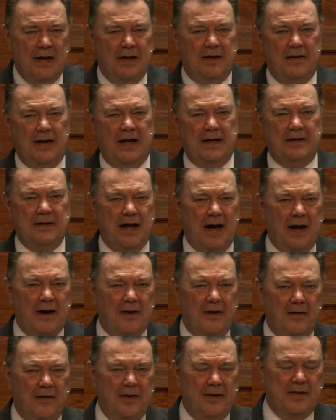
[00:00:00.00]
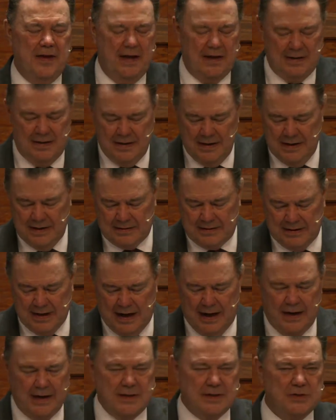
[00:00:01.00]
that not only that, that
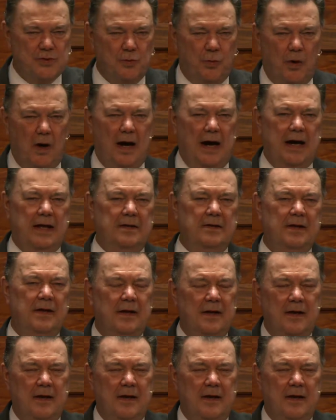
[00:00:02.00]
God is one,